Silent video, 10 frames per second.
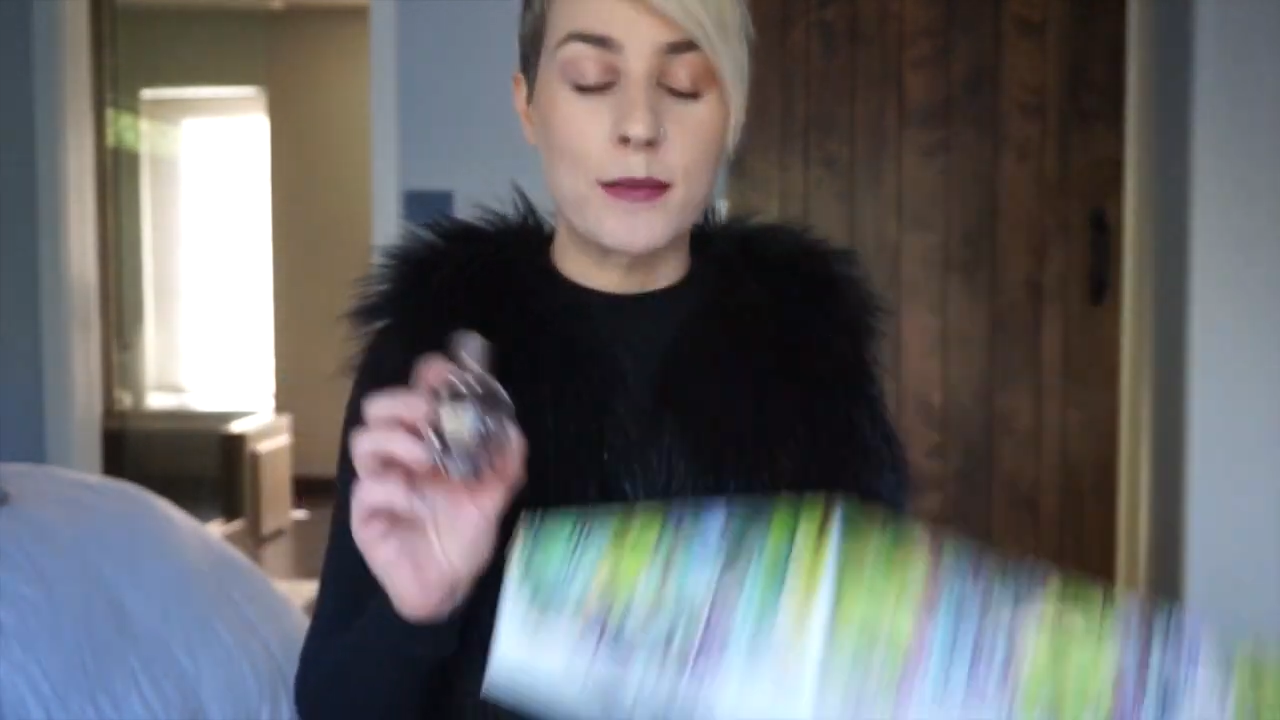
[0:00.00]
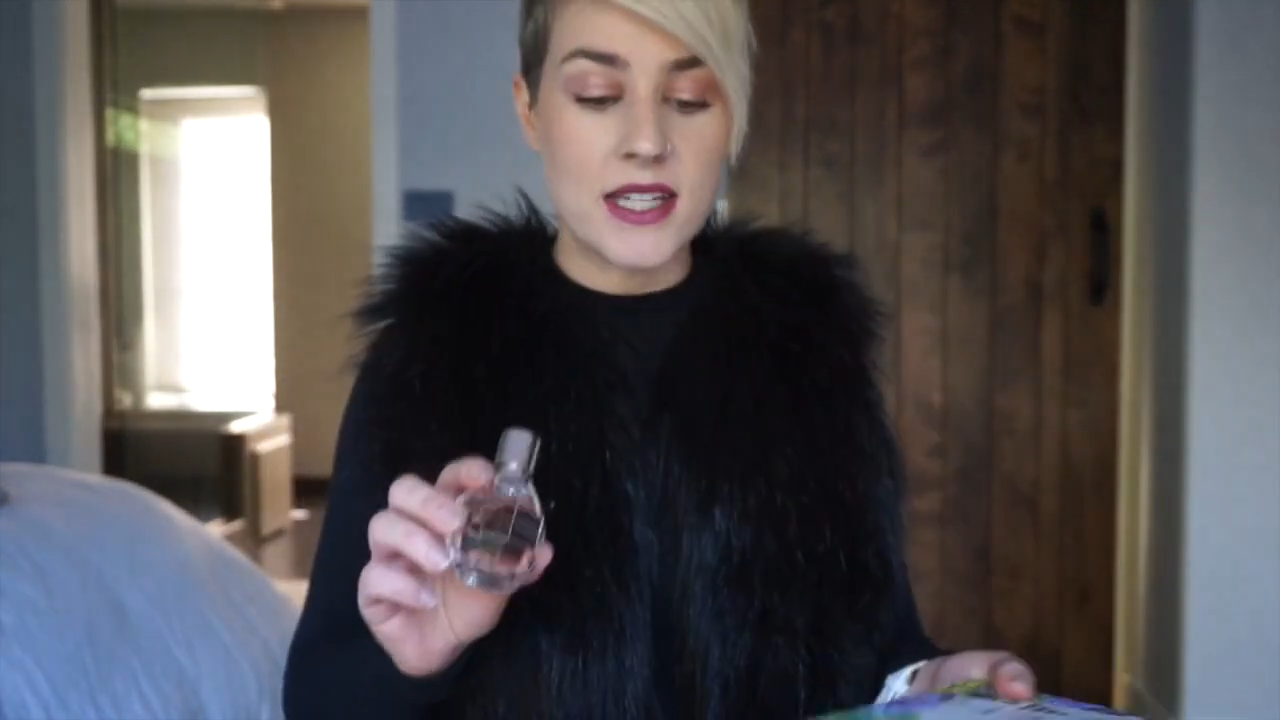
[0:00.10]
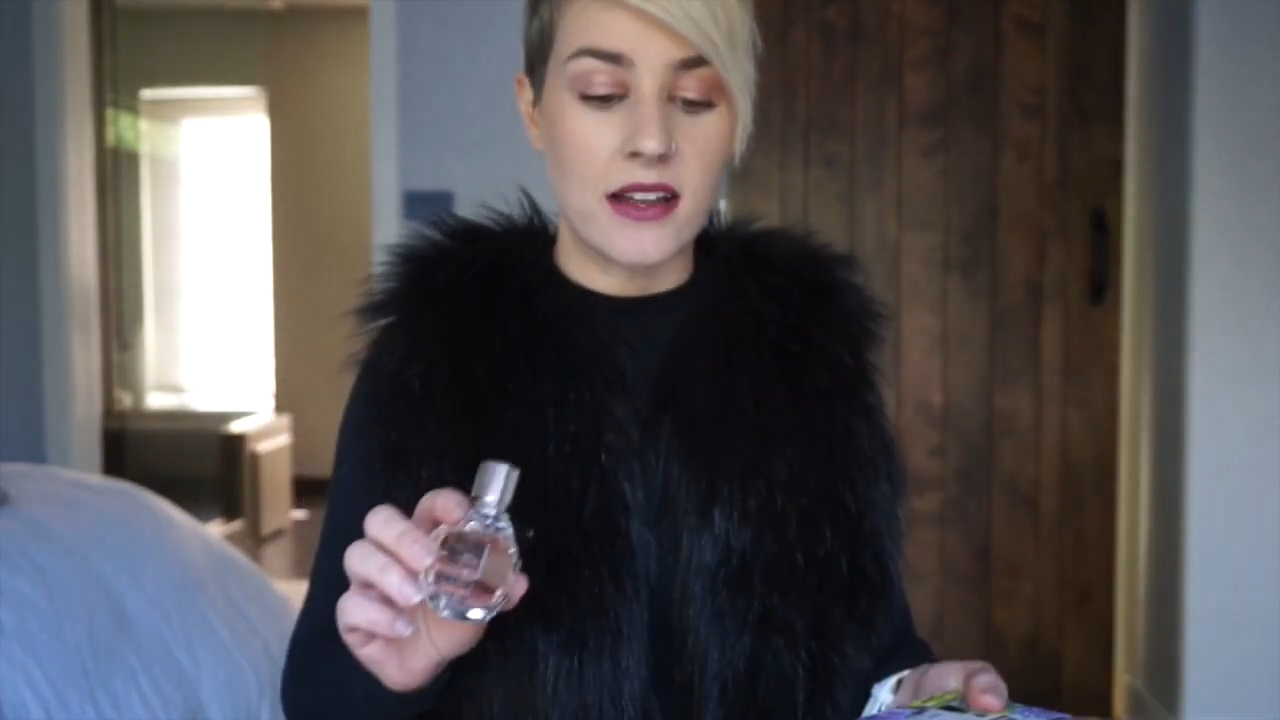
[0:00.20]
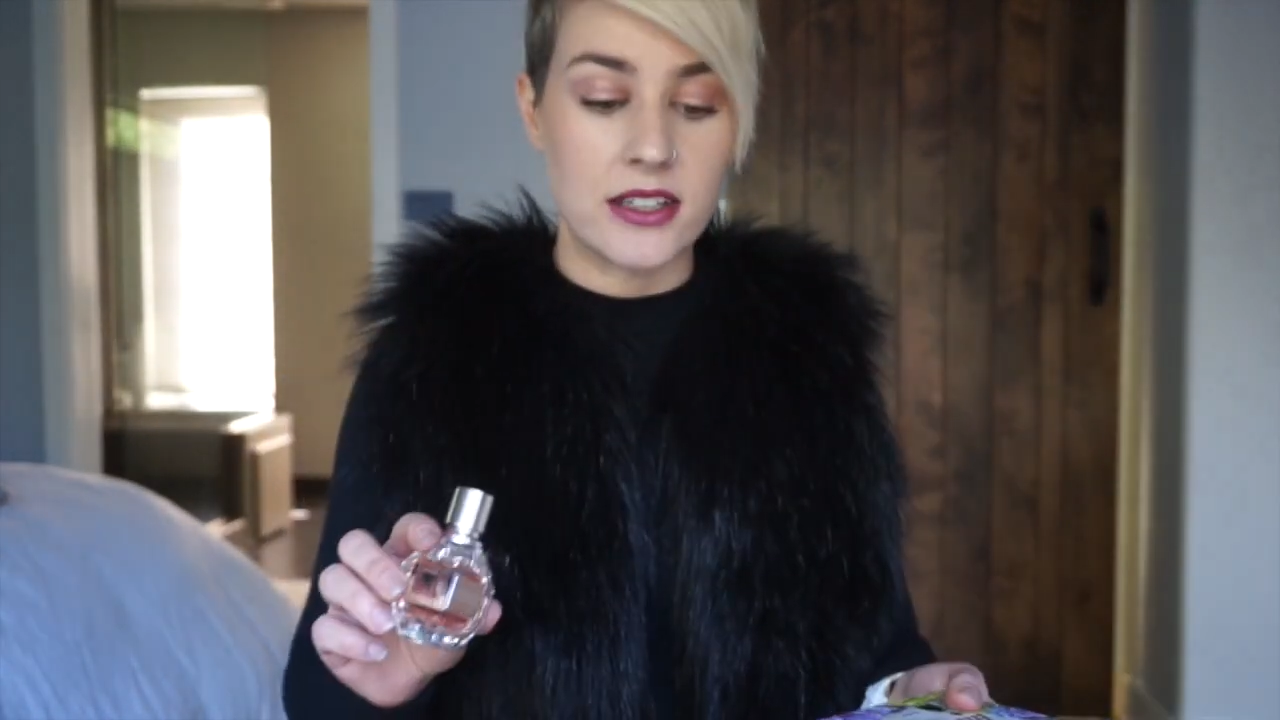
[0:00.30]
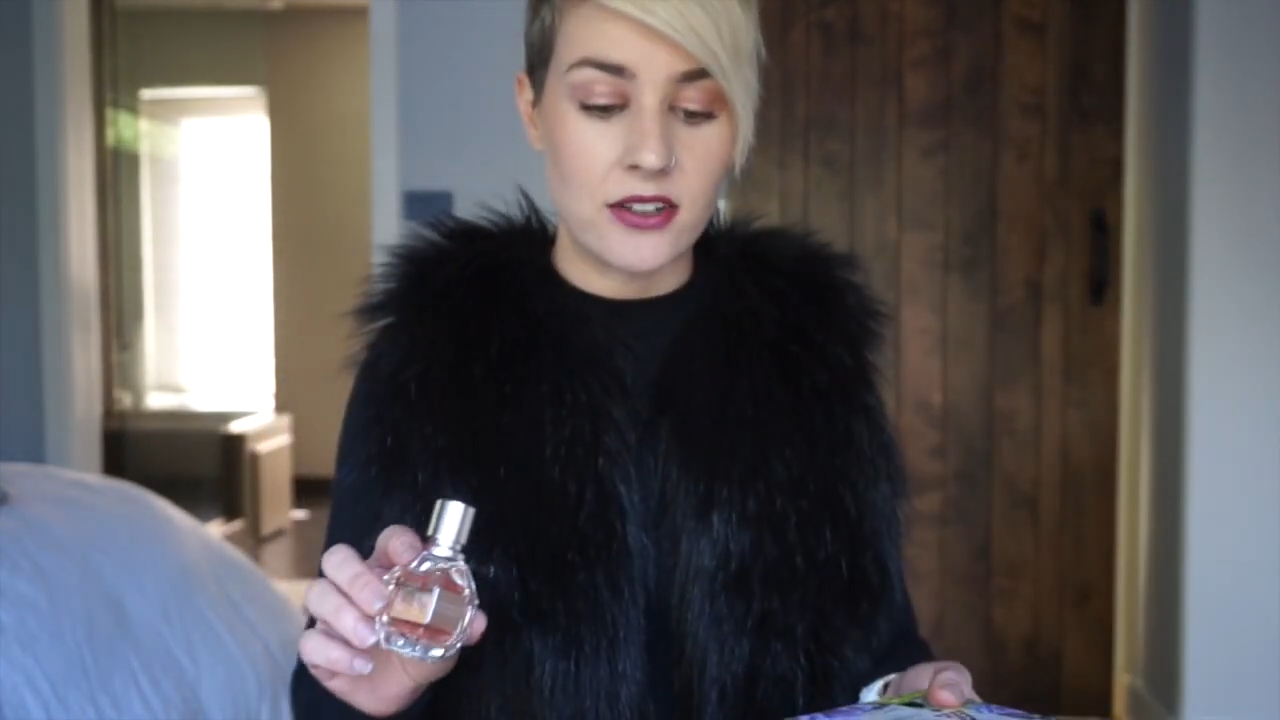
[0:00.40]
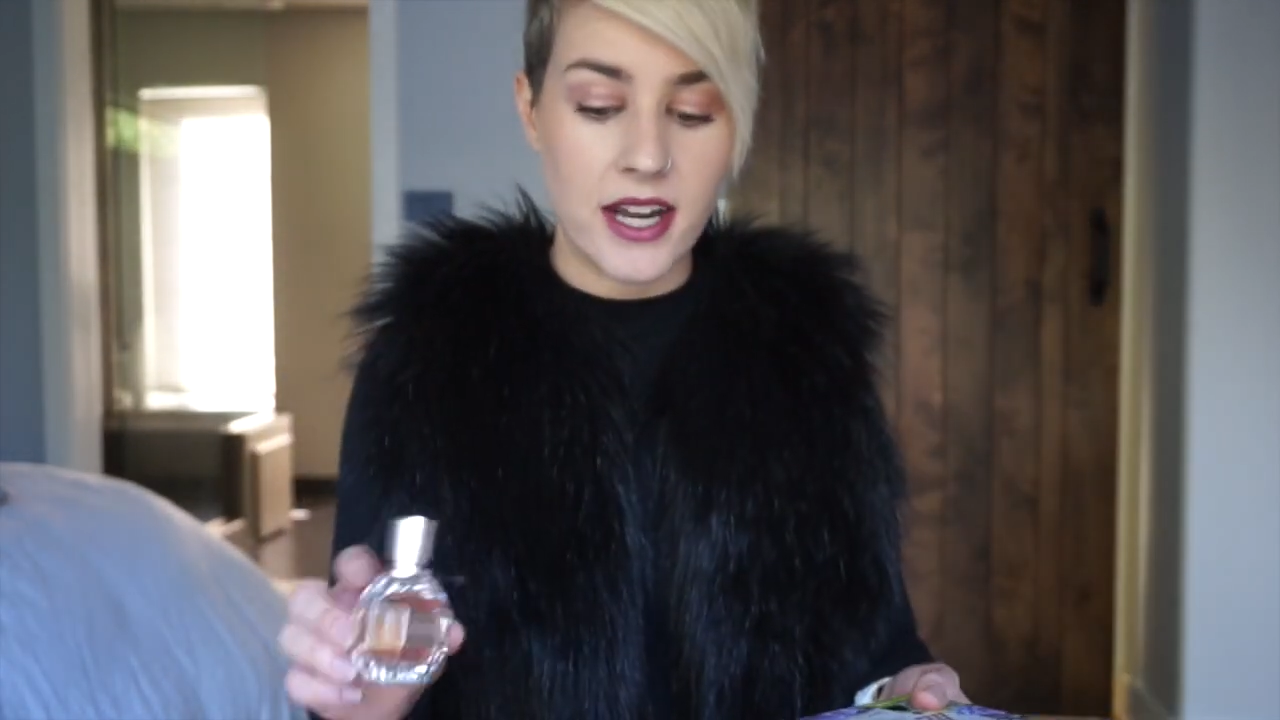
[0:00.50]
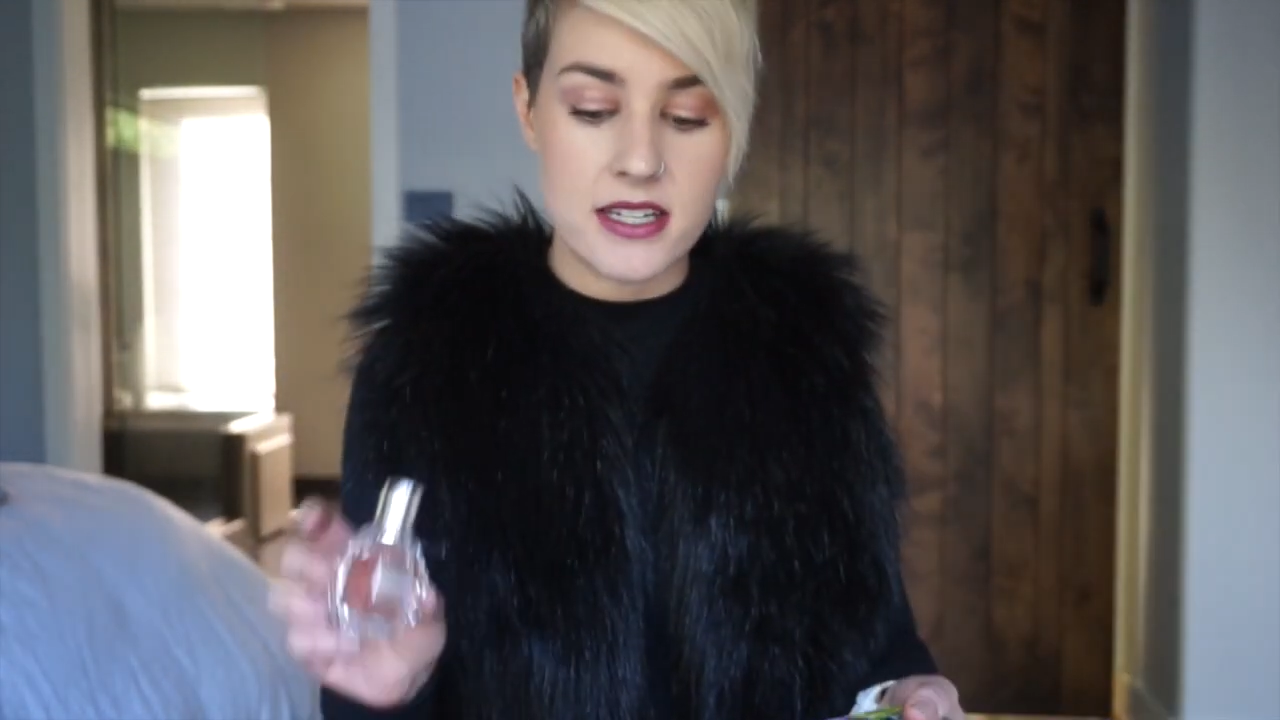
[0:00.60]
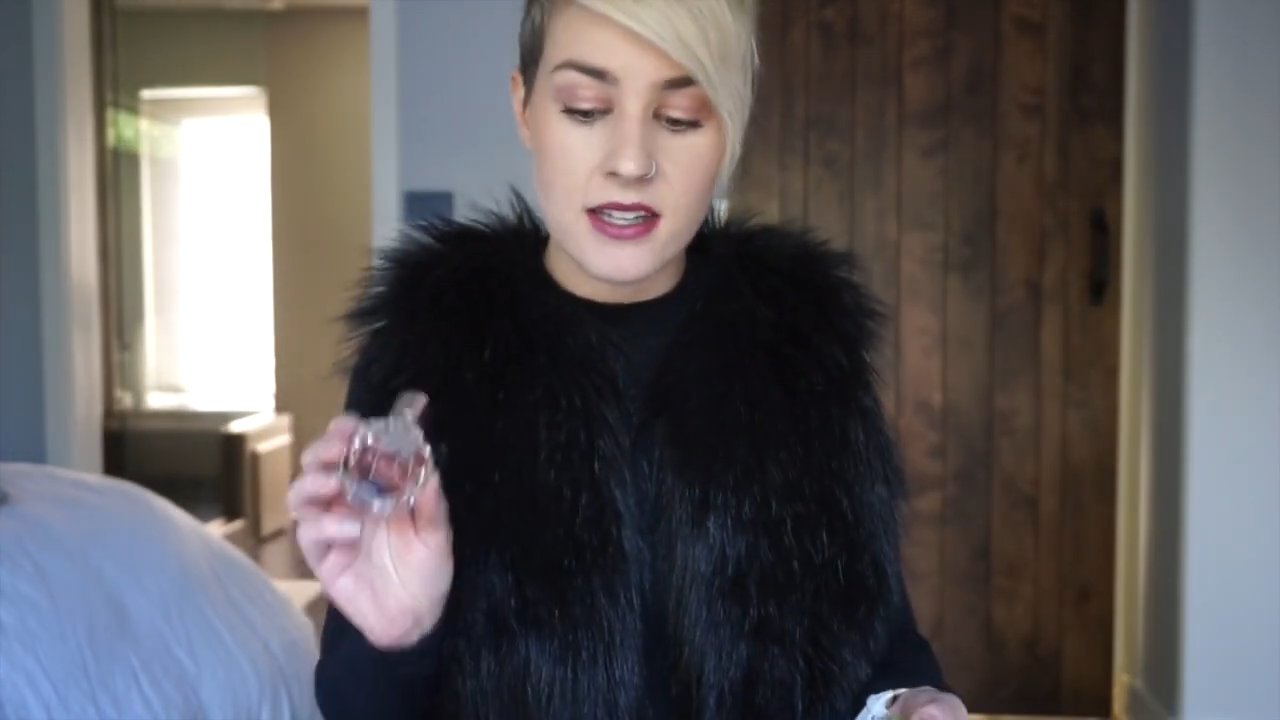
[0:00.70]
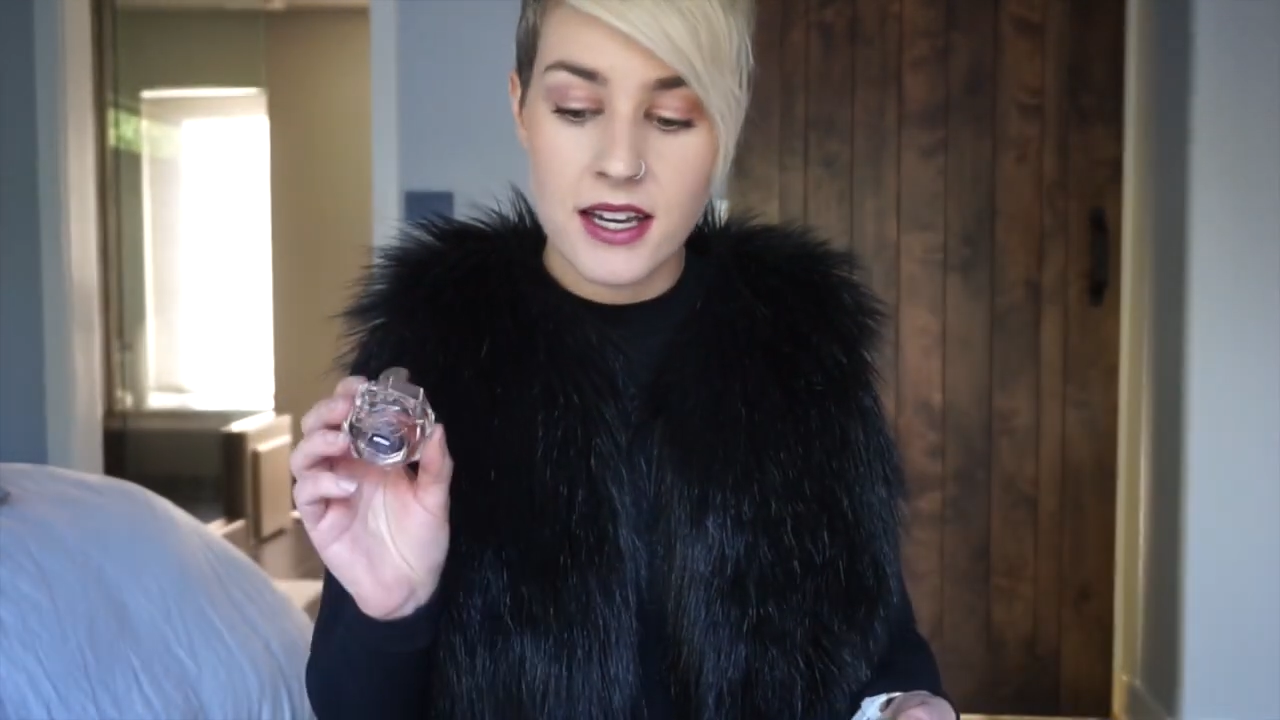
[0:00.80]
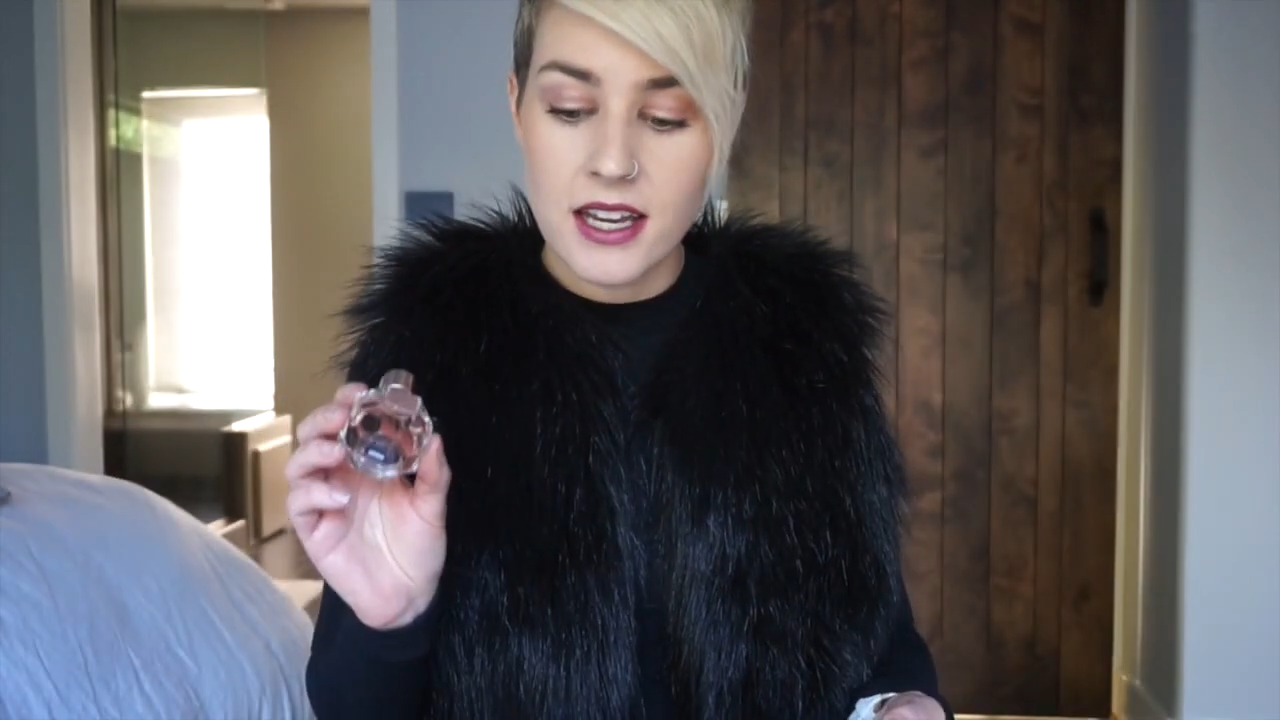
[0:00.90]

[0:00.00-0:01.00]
I'm telling you guys,